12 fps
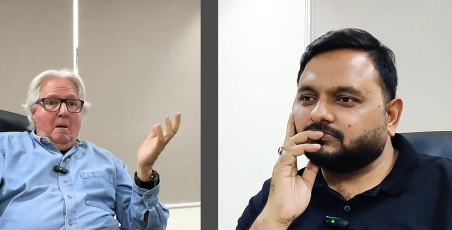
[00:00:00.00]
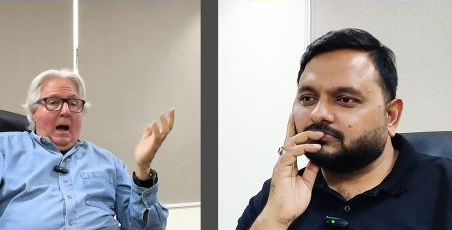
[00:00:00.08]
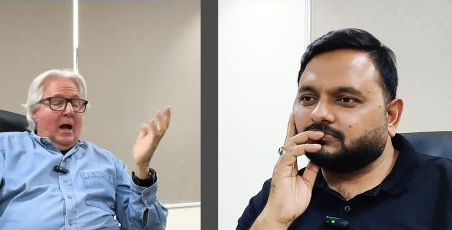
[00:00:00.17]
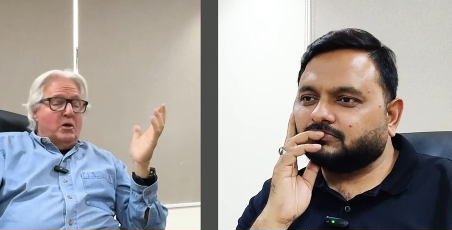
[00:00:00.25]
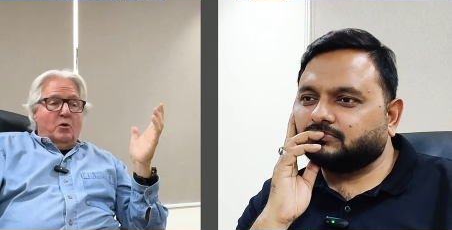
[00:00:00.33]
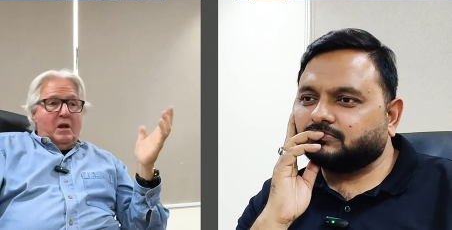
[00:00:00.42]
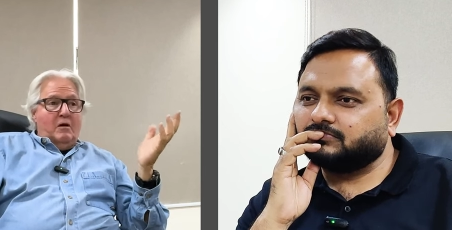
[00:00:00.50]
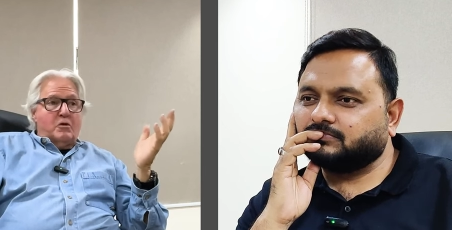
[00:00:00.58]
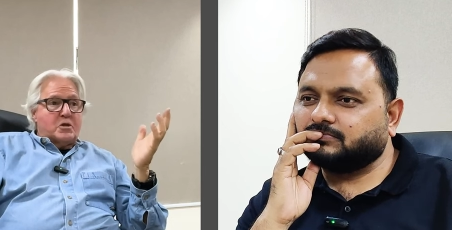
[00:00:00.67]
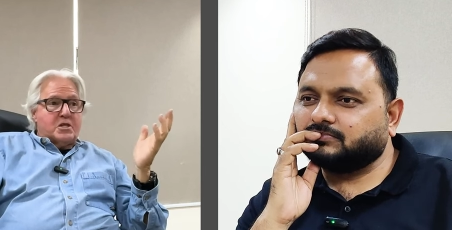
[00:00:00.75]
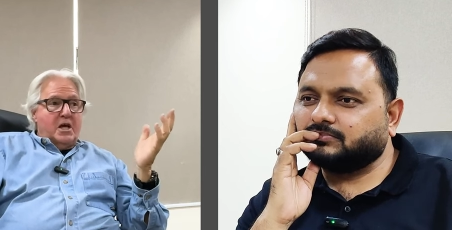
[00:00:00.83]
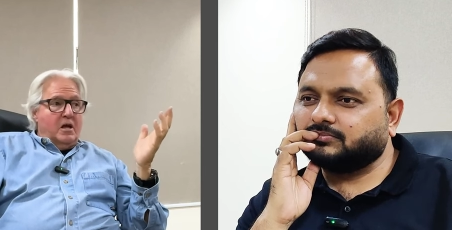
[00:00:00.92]
Speaker 1: I don't
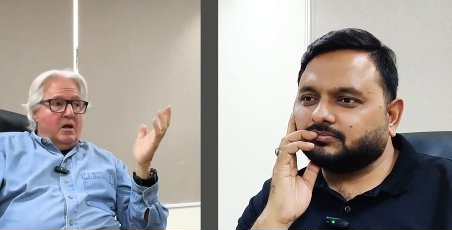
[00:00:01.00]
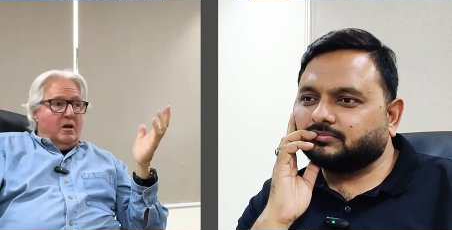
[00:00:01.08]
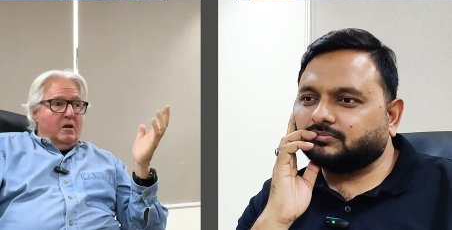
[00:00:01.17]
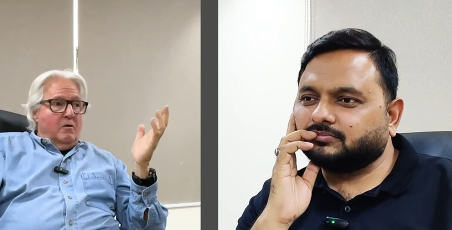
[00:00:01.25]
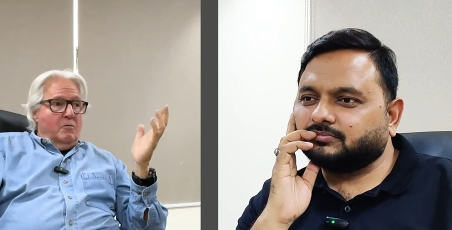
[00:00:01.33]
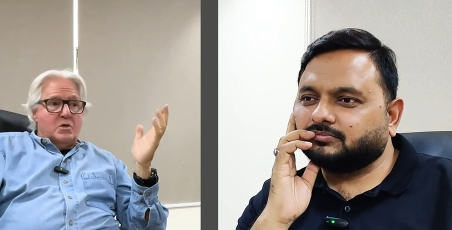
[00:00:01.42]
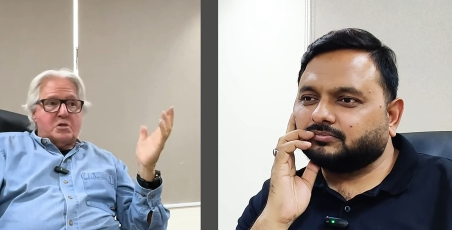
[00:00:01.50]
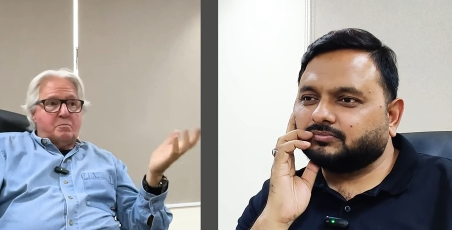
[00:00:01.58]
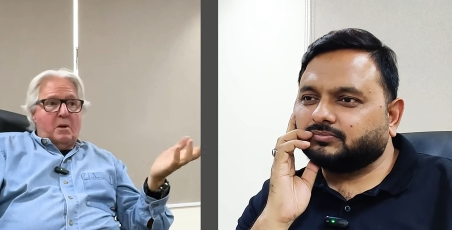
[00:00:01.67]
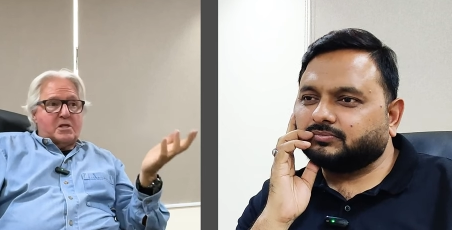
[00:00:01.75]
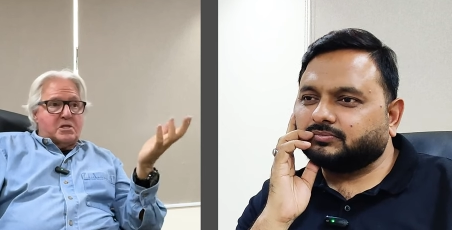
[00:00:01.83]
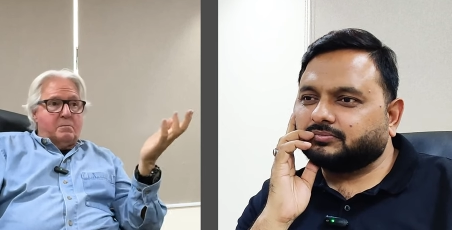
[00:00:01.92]
ever take
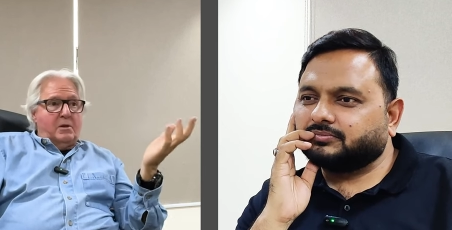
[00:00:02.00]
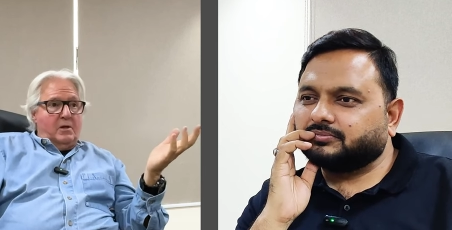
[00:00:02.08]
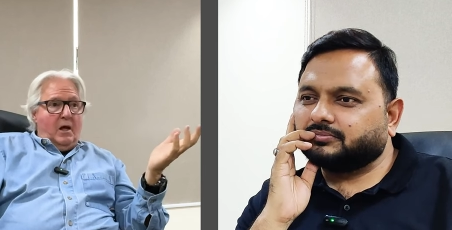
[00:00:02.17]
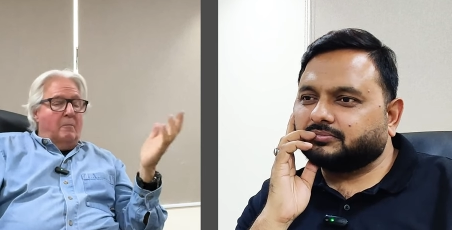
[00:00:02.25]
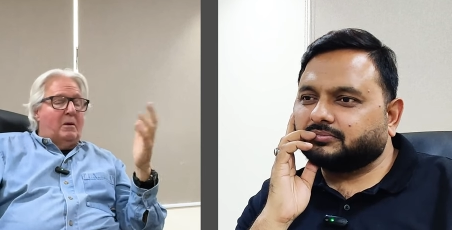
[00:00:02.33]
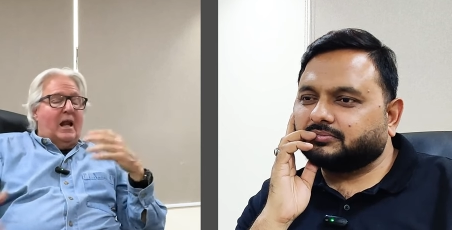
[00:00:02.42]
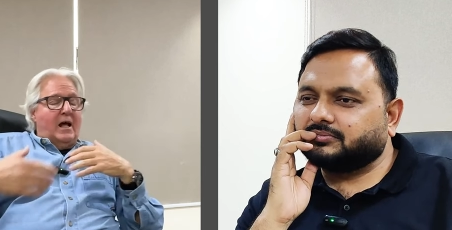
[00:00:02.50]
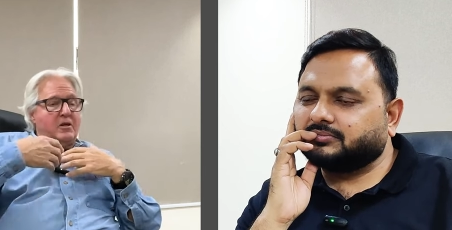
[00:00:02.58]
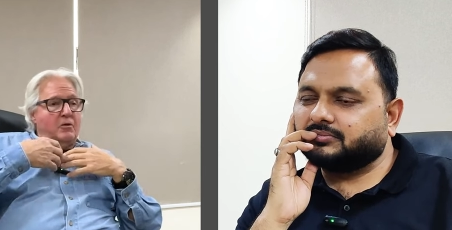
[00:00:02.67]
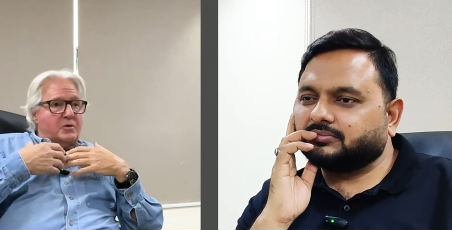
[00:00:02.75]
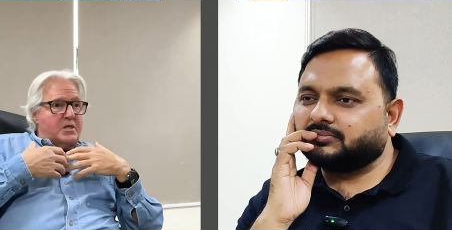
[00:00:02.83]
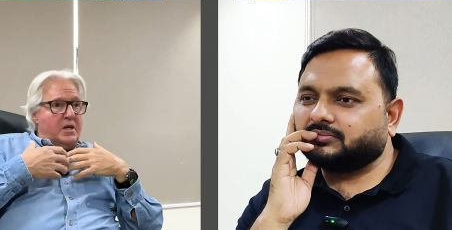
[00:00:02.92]
responsibility. I mean, I
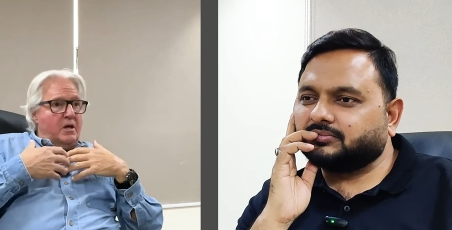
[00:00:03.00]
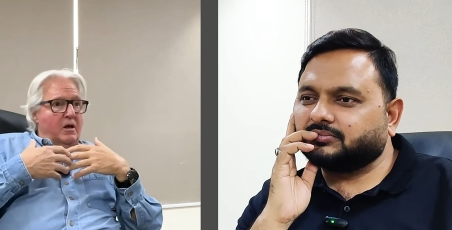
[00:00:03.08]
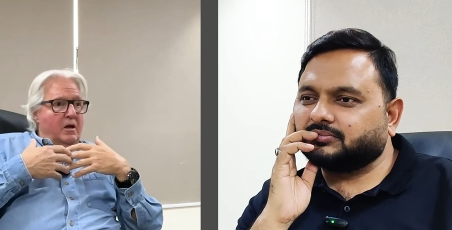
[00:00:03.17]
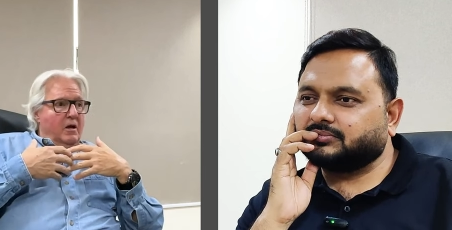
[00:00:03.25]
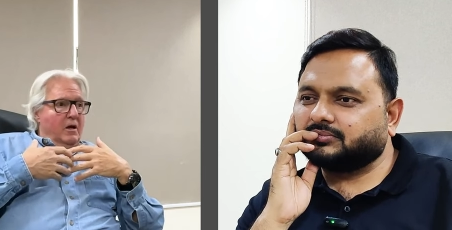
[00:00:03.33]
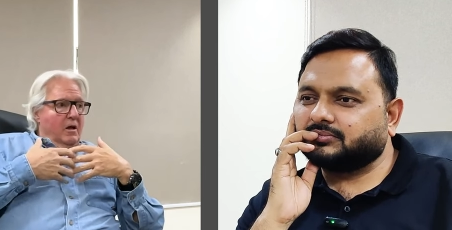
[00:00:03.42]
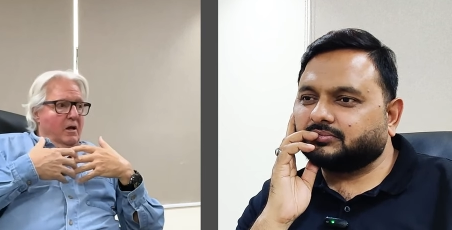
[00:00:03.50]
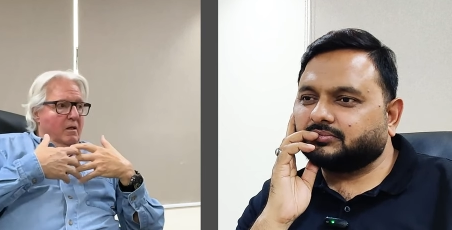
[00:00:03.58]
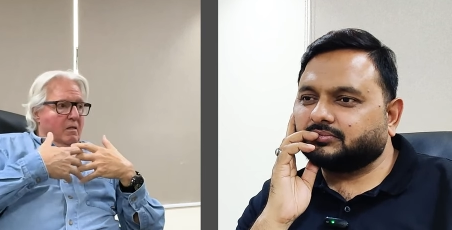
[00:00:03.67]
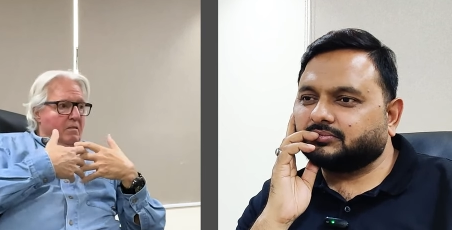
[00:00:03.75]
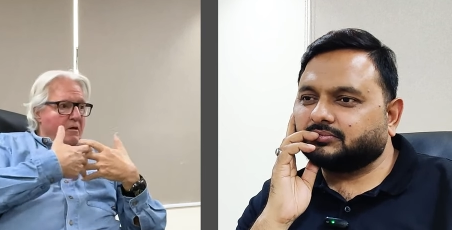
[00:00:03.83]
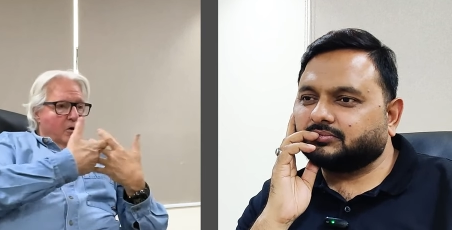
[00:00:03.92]
don't take
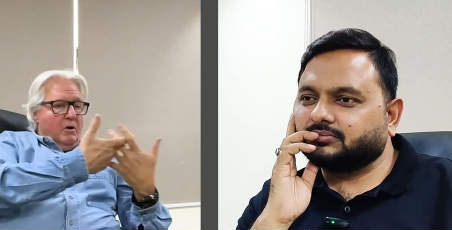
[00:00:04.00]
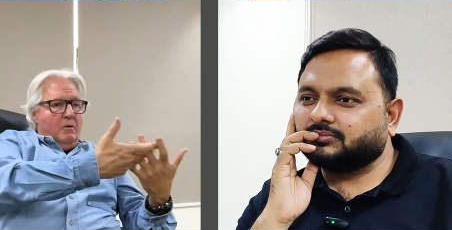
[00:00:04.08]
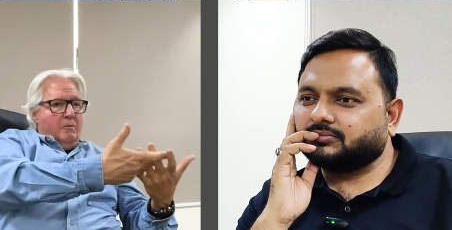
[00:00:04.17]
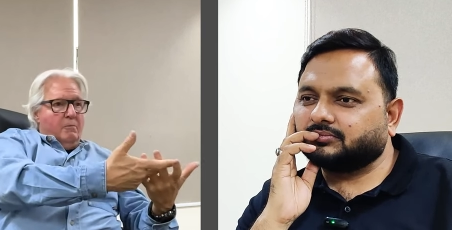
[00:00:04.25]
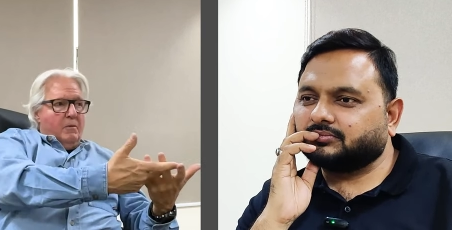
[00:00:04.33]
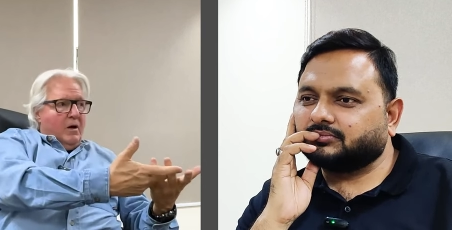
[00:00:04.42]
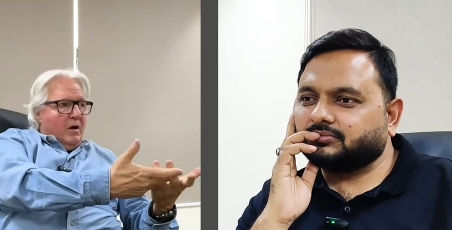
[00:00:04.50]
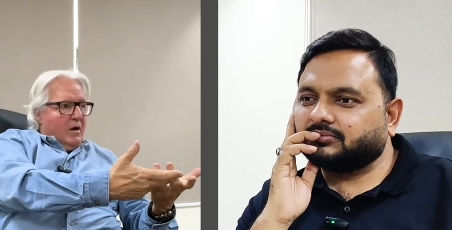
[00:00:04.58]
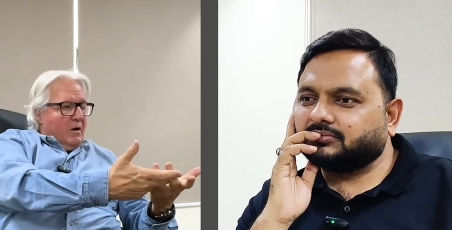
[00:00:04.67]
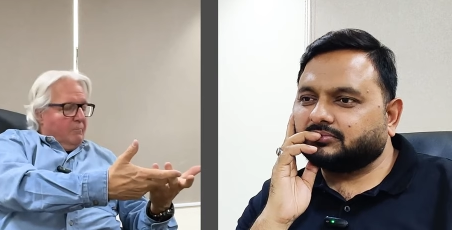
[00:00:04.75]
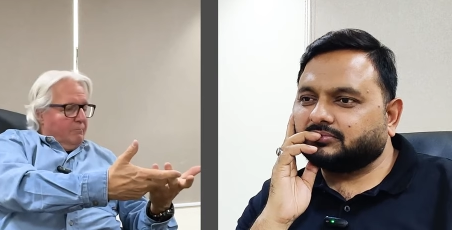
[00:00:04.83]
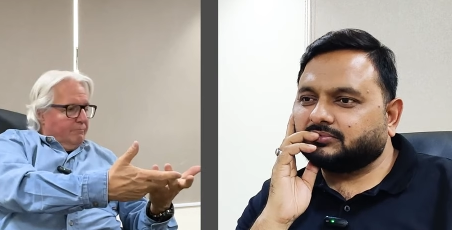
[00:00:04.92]
their
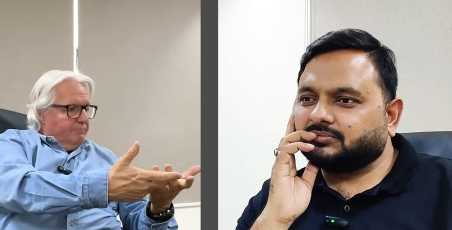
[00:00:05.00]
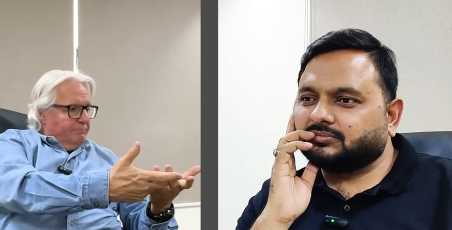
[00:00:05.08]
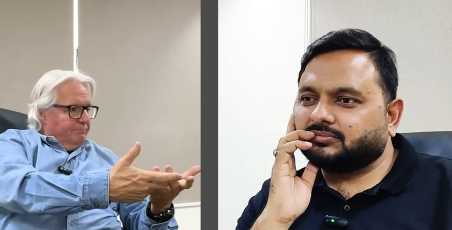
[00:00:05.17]
um,